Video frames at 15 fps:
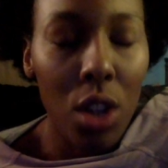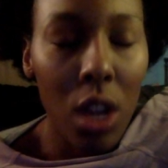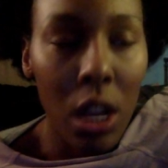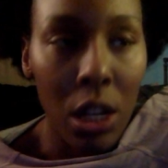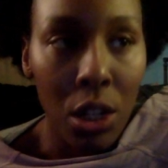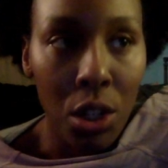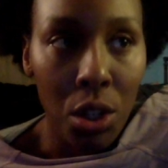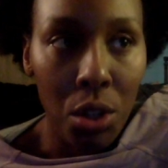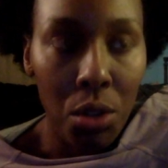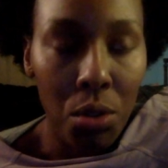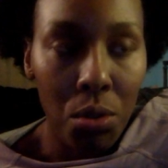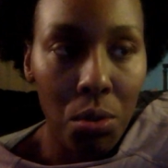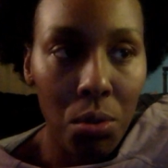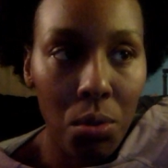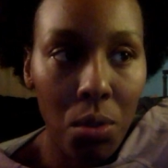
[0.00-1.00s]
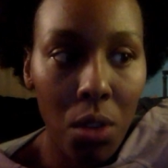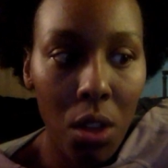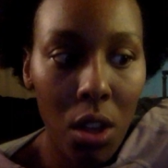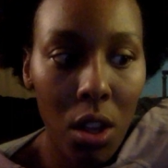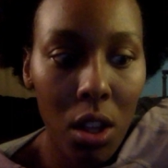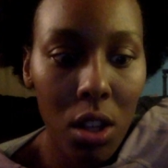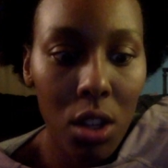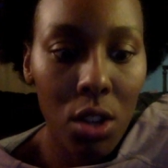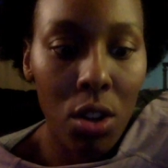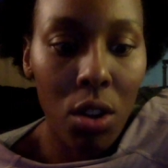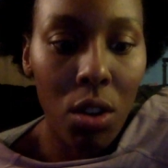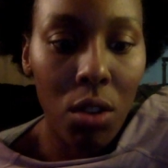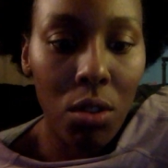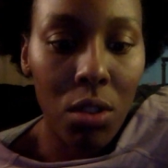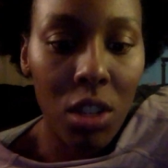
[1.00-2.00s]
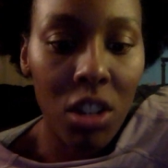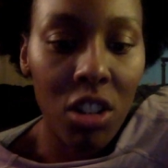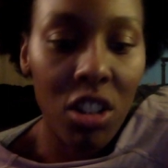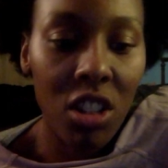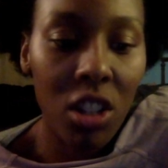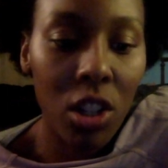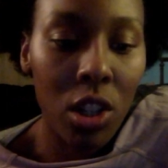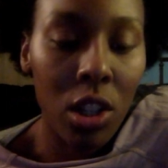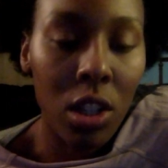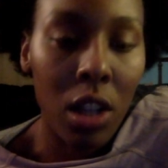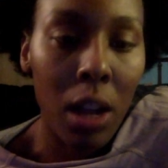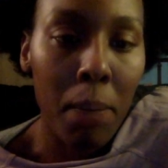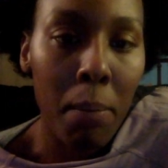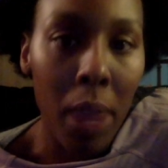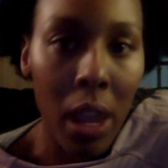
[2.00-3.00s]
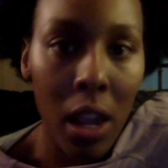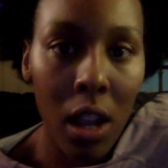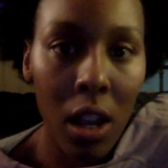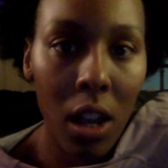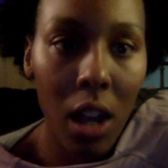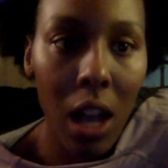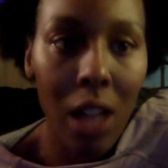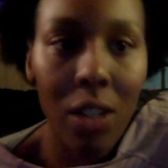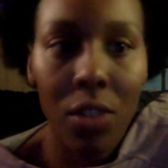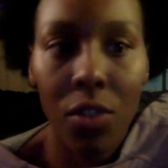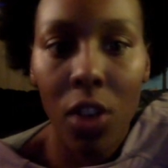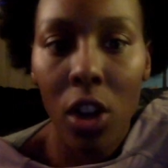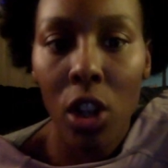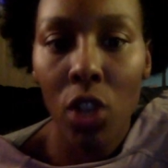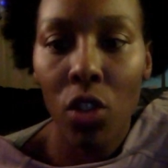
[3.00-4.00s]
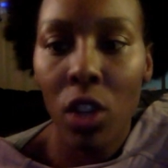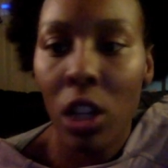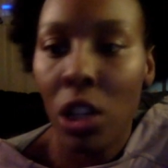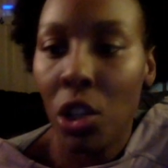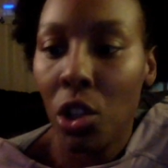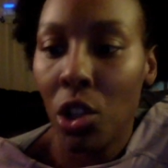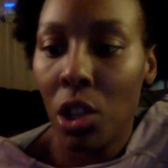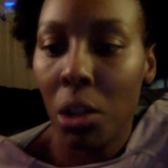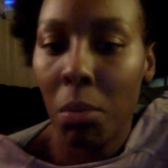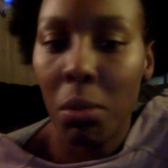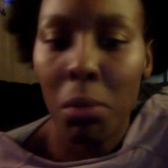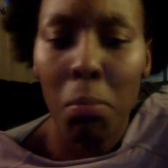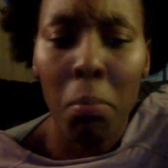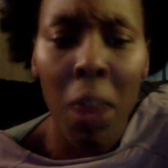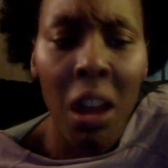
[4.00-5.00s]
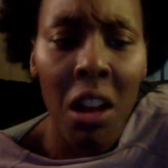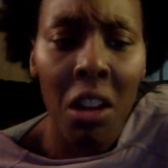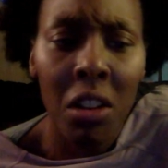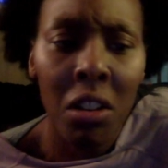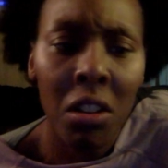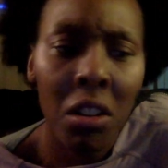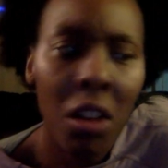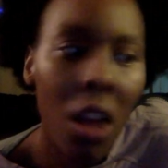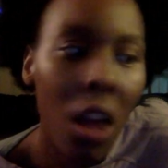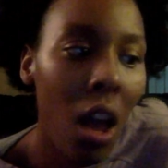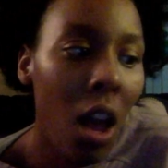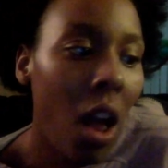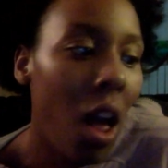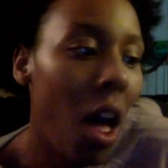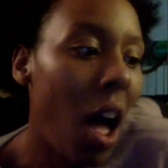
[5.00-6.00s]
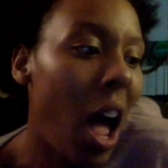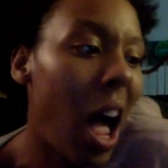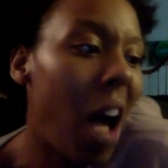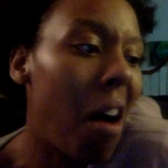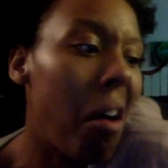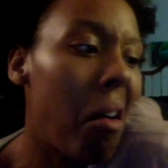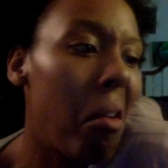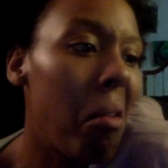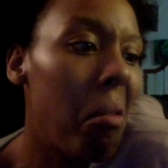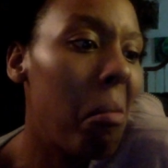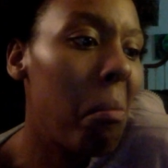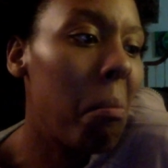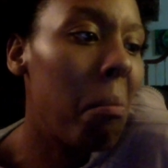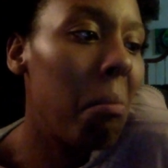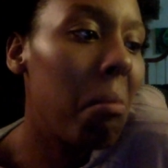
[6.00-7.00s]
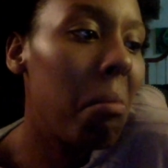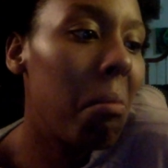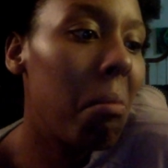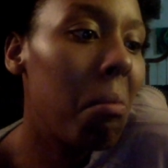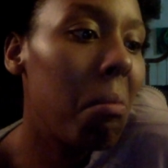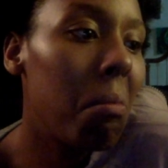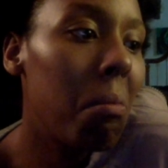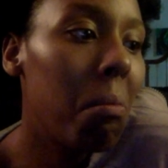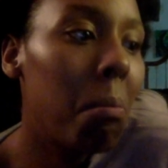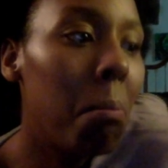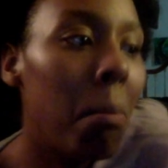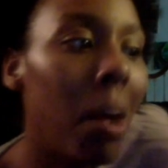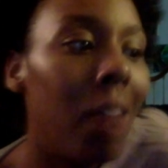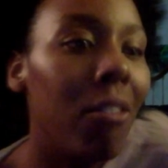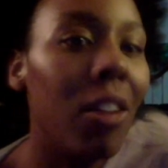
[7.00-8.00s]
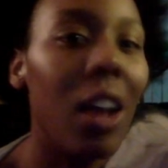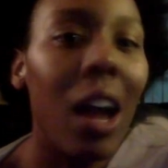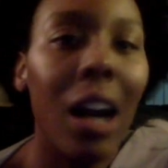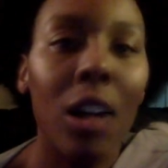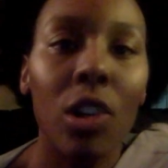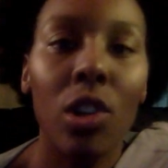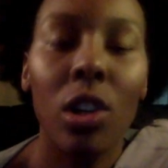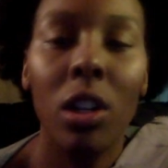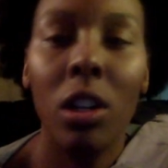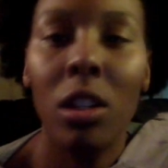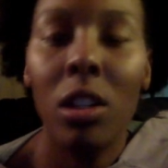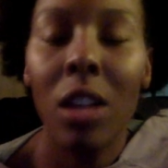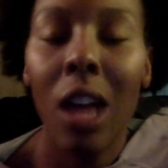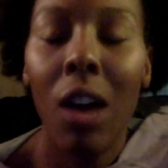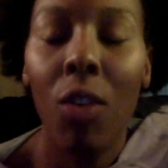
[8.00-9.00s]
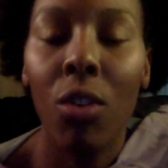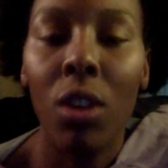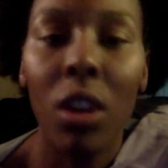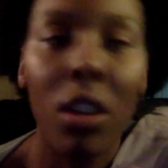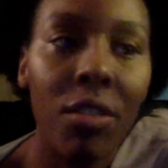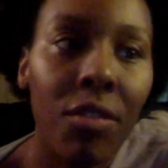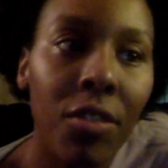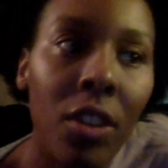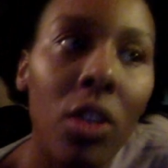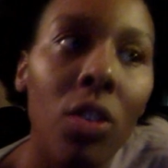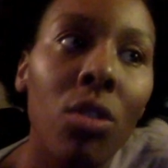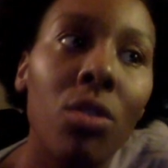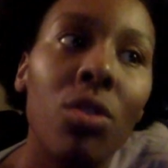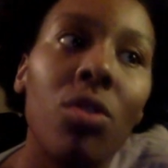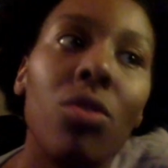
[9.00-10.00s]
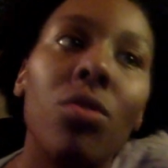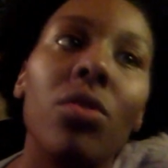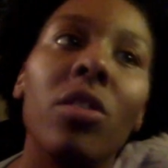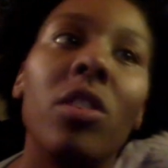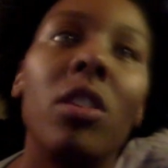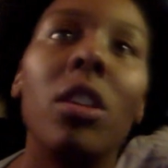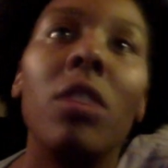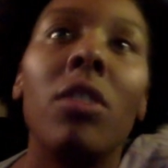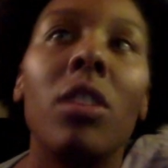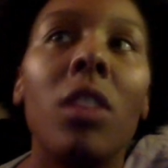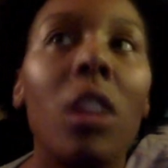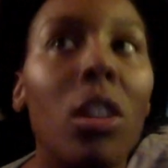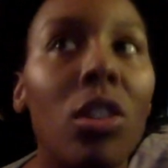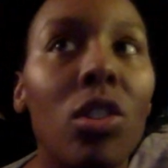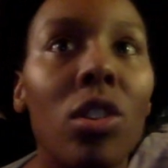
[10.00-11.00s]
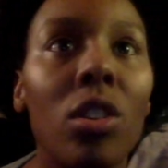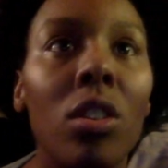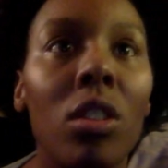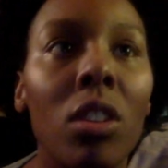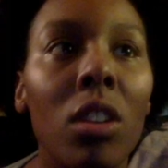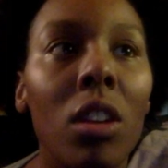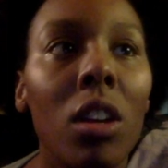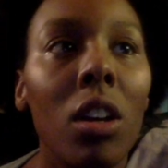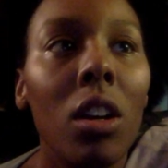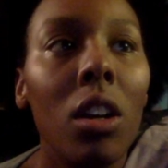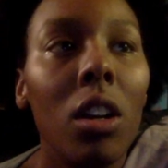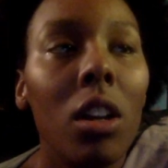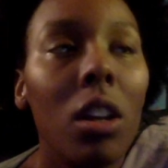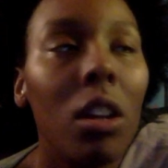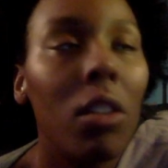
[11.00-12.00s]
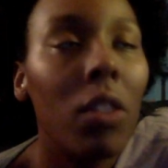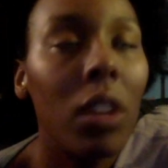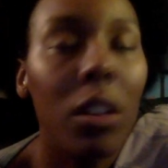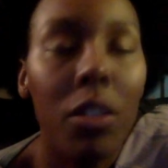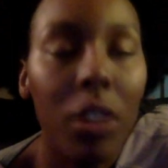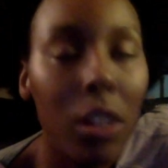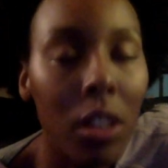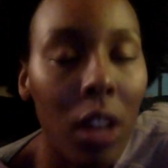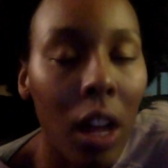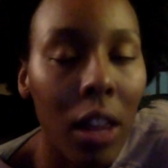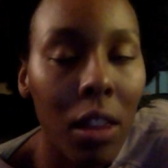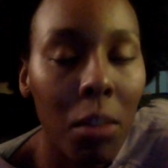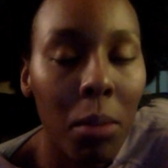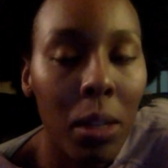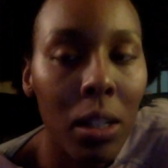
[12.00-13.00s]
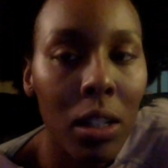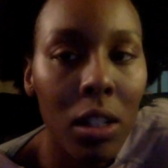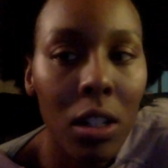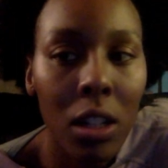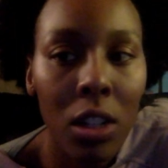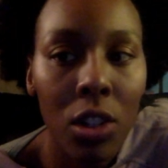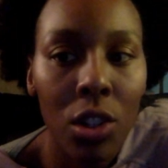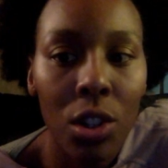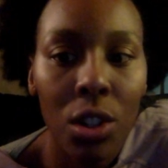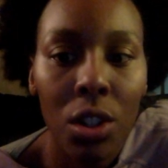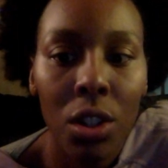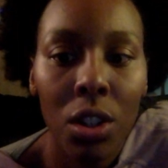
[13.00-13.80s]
into, the decisions I make as far as relationships, men, how my reaction is, how good it feels to receive attention, even if it's not the best attention,